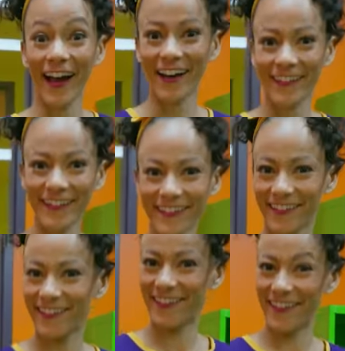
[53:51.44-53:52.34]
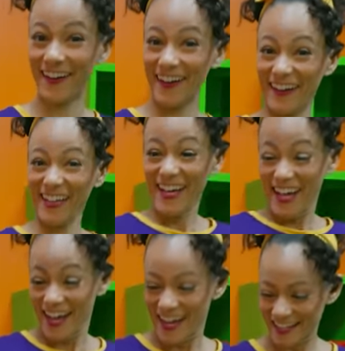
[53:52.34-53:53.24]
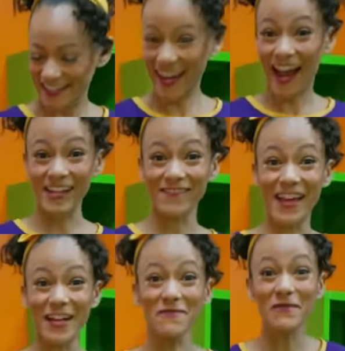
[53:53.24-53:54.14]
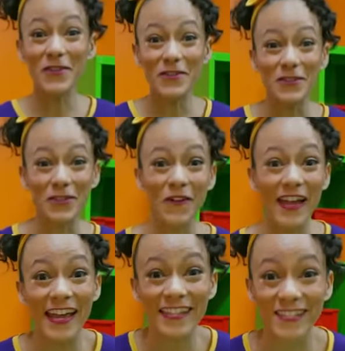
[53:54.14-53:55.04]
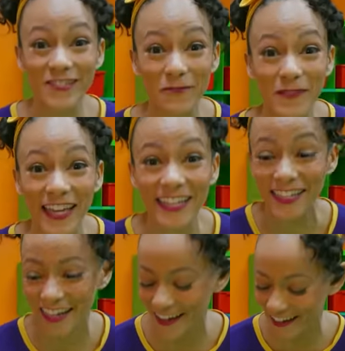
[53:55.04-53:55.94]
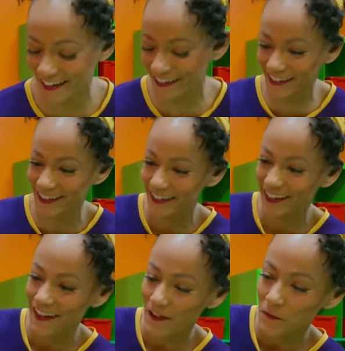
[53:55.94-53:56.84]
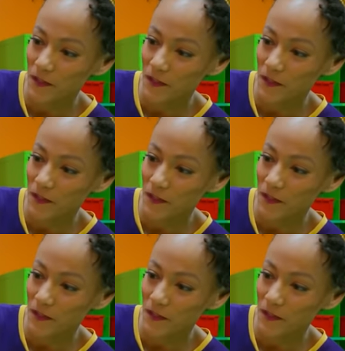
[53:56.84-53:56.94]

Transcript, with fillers: Oh, it's kind of like a musical instrument.